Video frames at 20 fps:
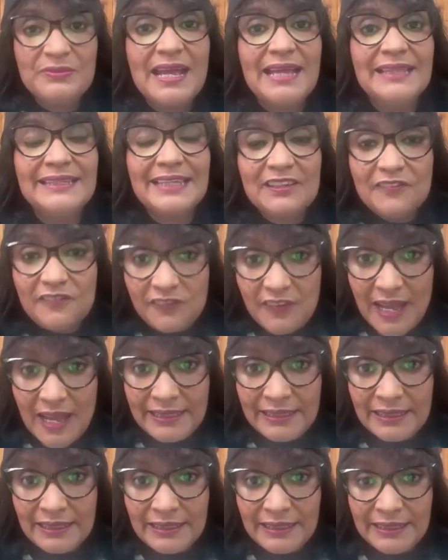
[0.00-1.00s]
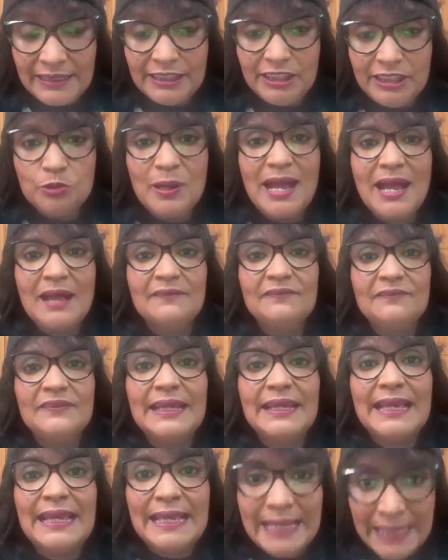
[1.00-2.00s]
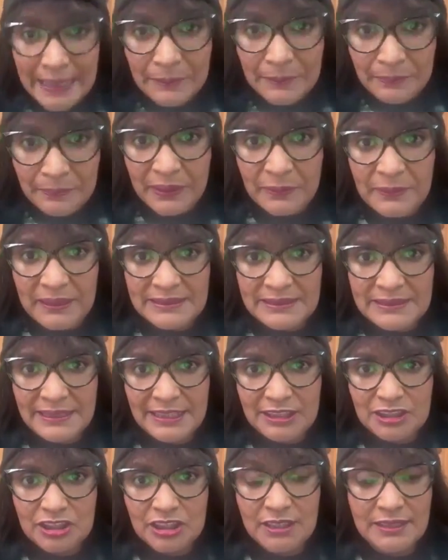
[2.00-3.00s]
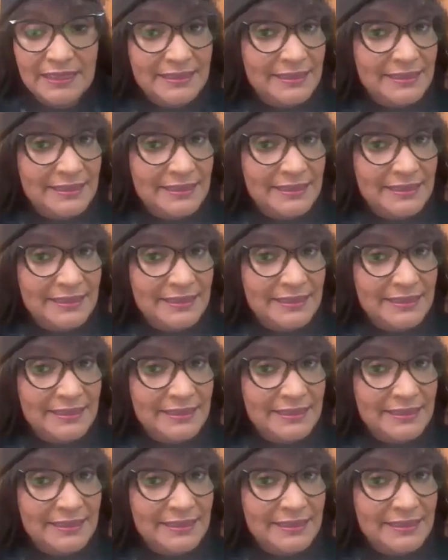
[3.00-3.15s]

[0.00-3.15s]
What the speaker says: And then finally, you have implementation.